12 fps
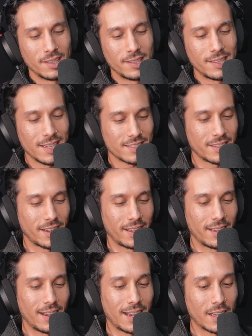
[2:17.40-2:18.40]

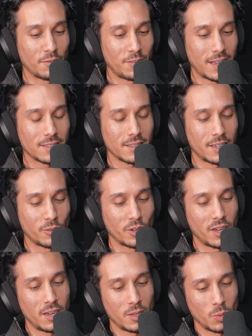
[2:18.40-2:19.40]
Yesterday, I had a flat tire on the
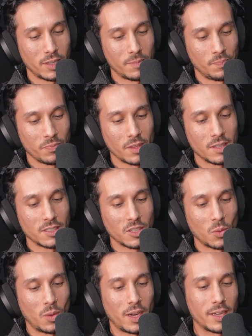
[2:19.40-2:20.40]
highway,
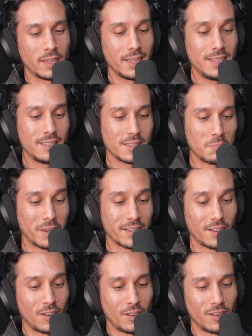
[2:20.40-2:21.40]
so I eased my
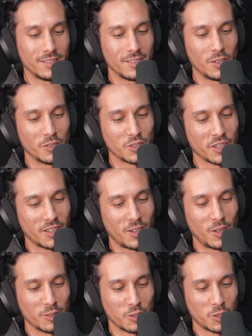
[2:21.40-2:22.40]
car onto the
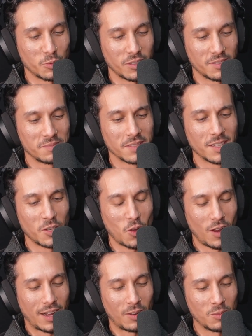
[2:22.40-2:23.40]
hard shoulder,
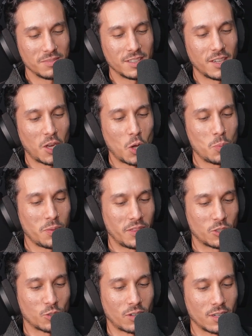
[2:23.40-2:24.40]
got out, opened the
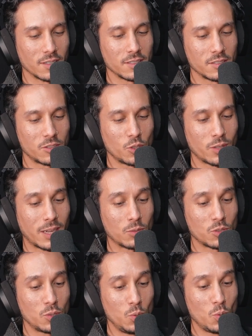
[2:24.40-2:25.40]
trunk, took out
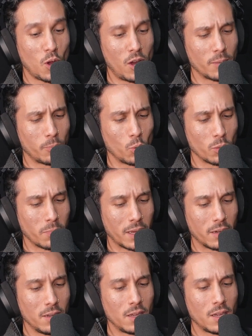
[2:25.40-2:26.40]
2 cardboard
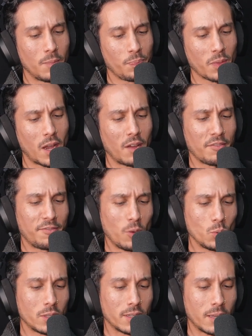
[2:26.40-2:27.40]
men,
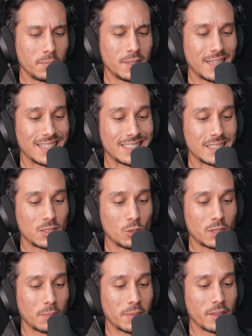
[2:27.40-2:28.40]
unfolded them, and
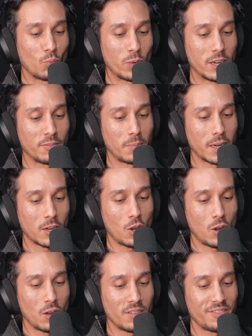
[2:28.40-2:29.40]
stood them at the rear of my
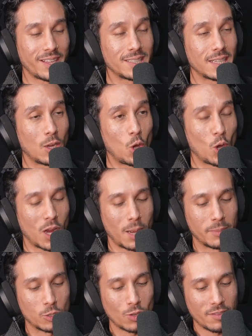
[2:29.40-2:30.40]
car facing
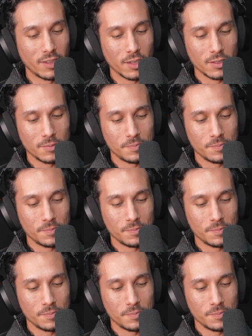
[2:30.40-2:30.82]
oncoming traffic.